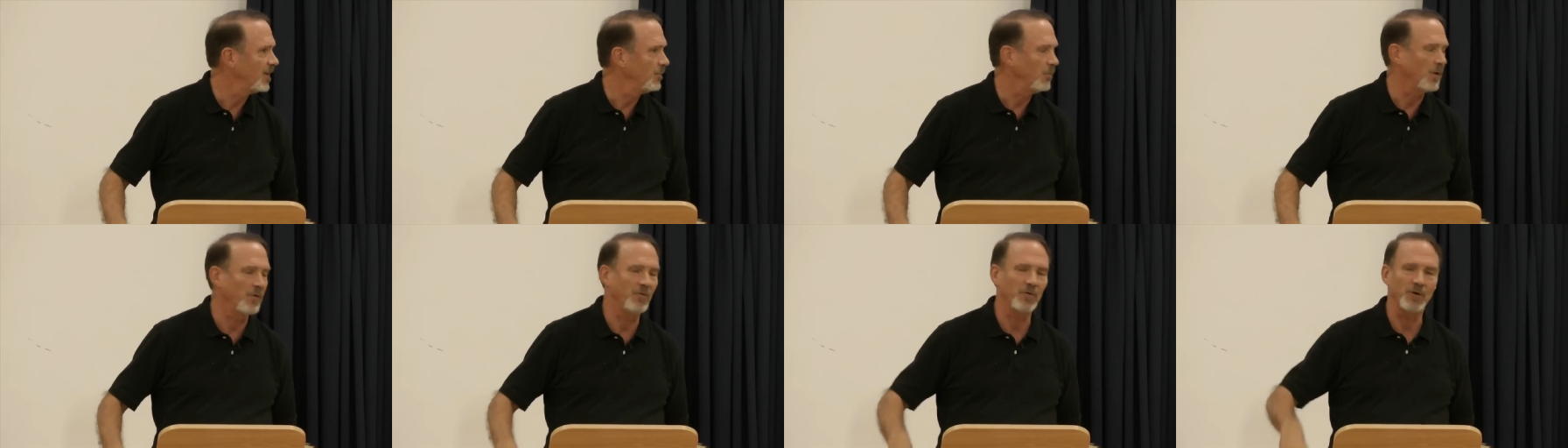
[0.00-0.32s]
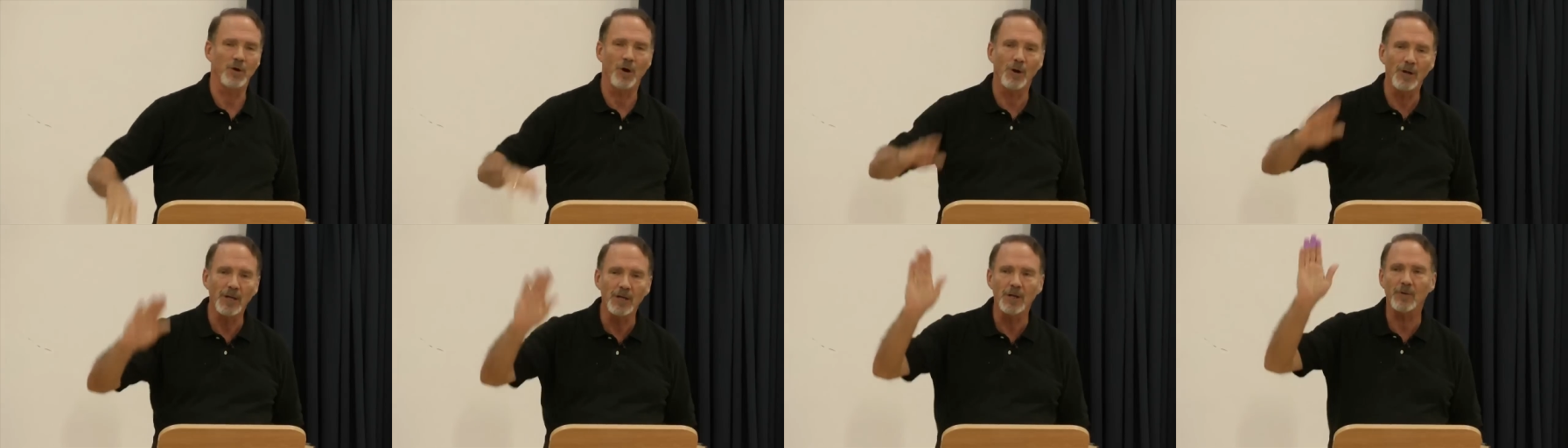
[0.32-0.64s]
But if
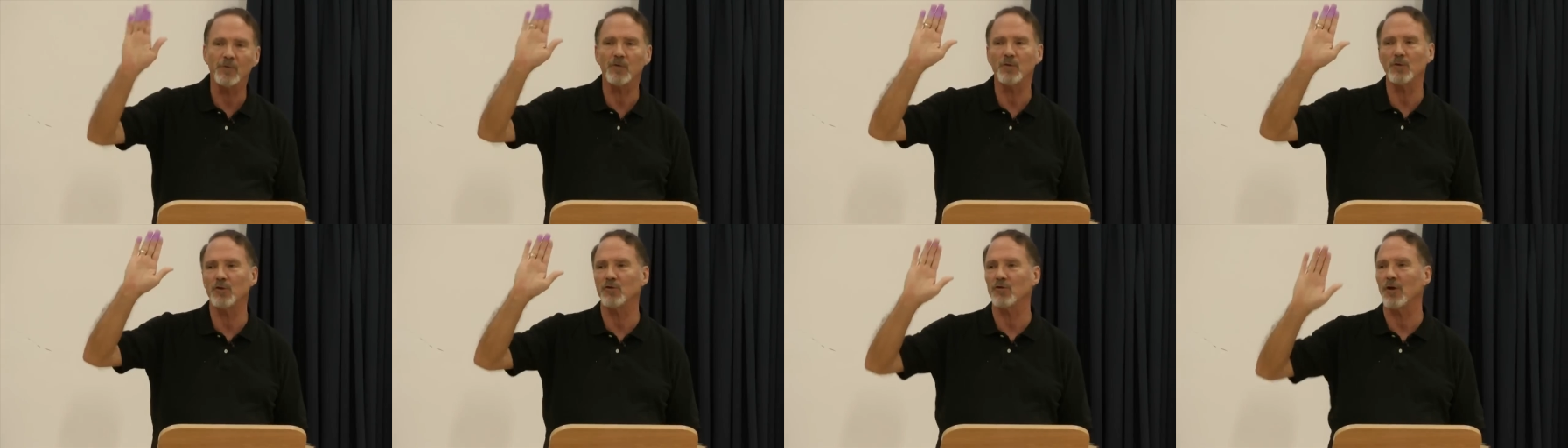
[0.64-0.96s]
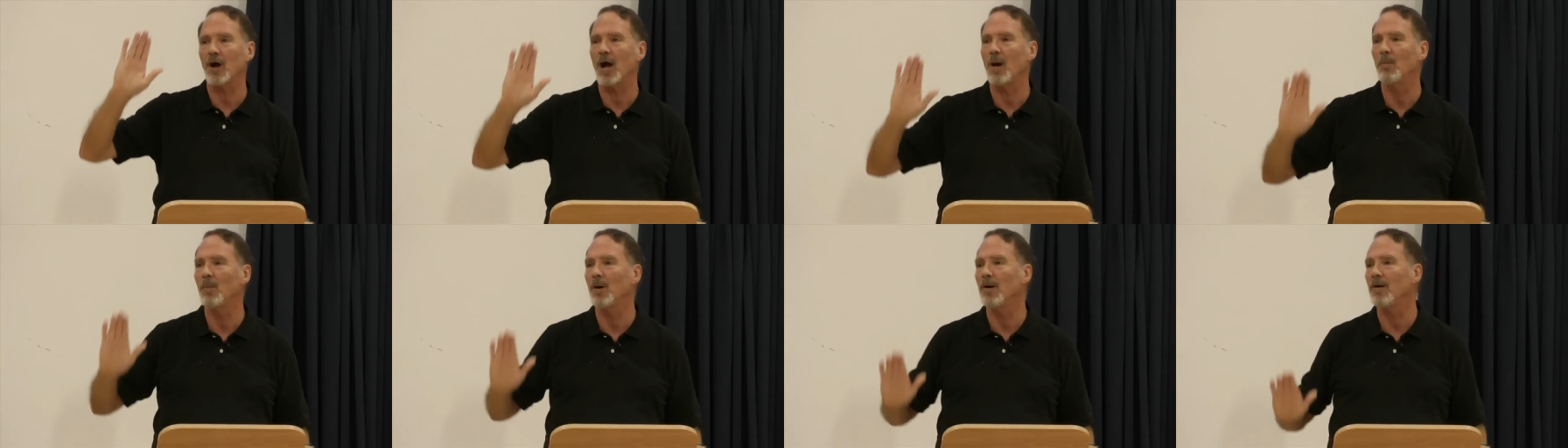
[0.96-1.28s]
you're only looking for
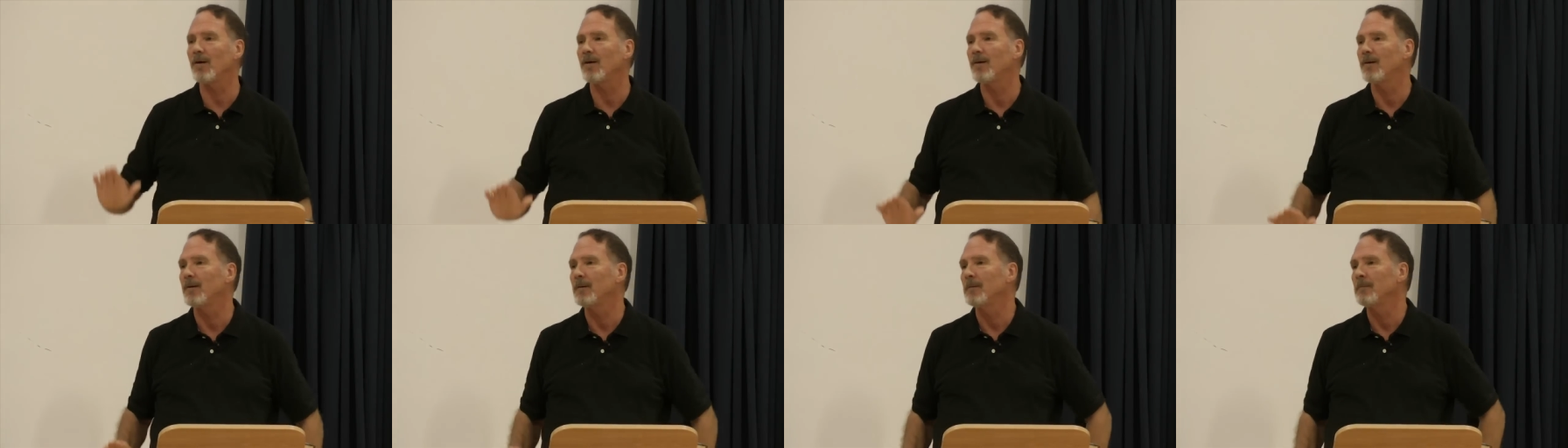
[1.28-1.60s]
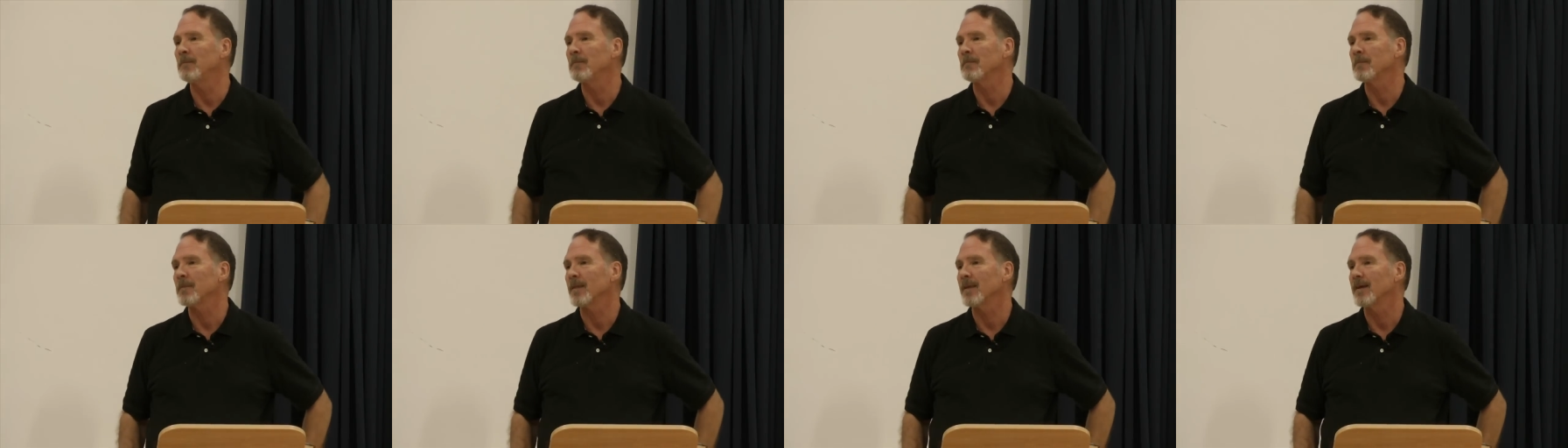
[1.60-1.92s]
drama,
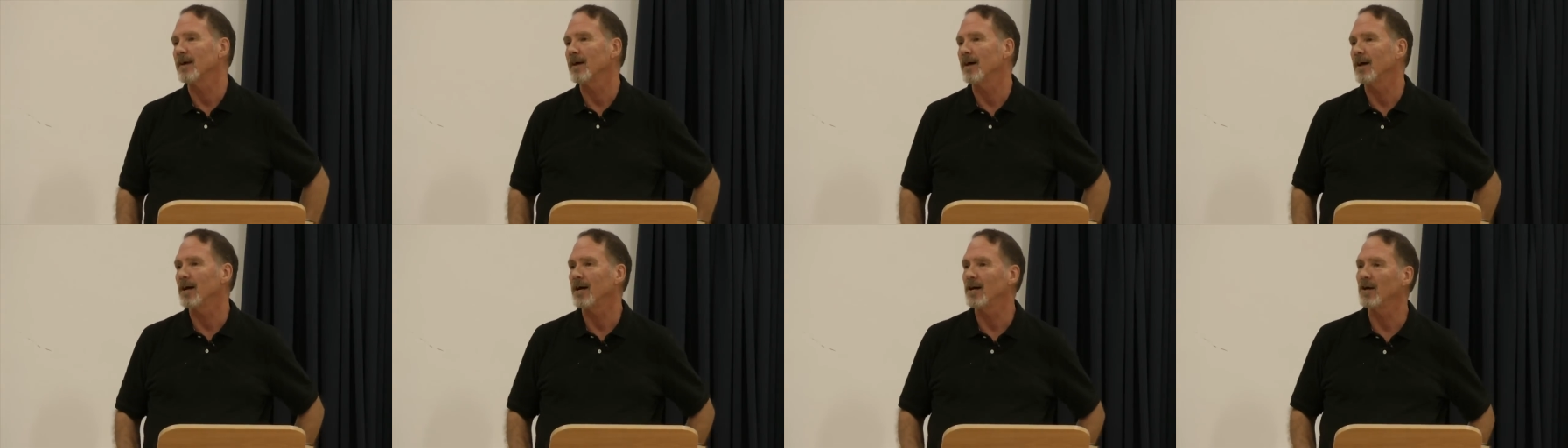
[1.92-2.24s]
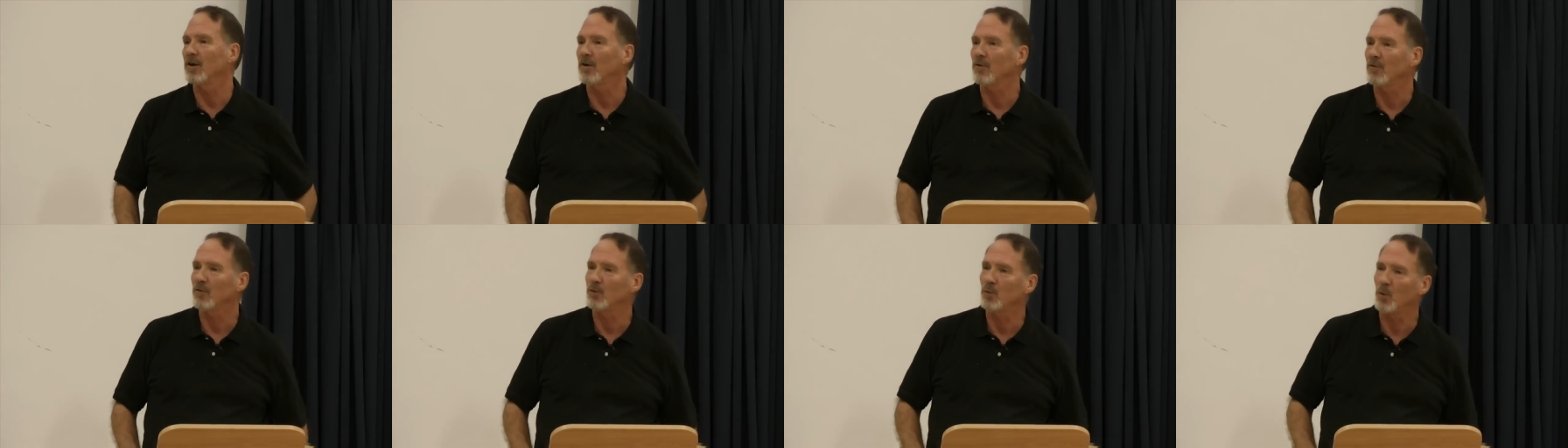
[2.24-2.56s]

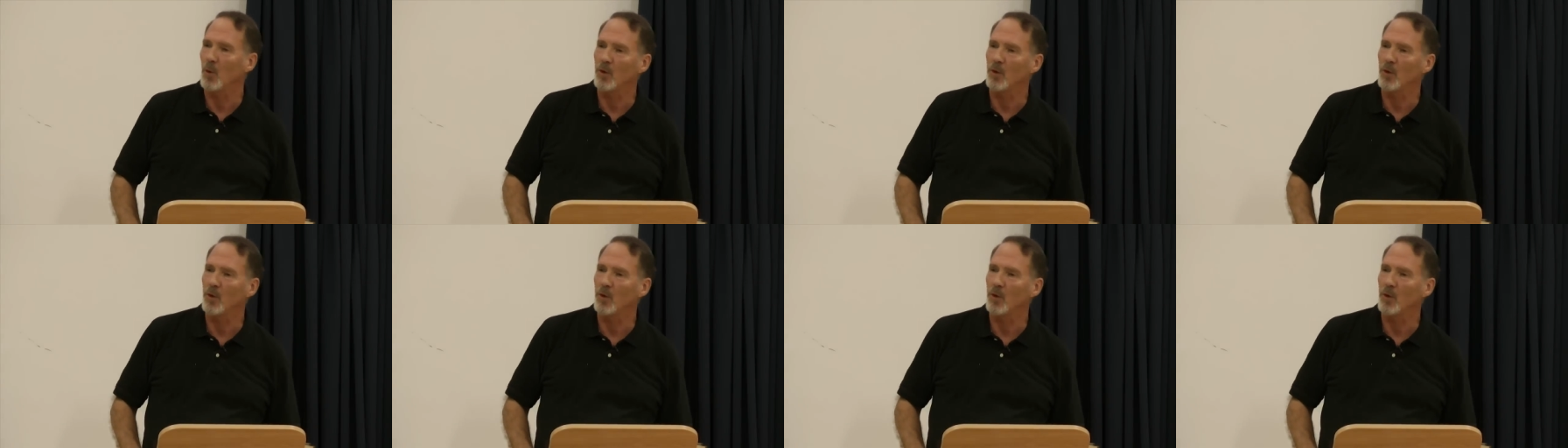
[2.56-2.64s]
you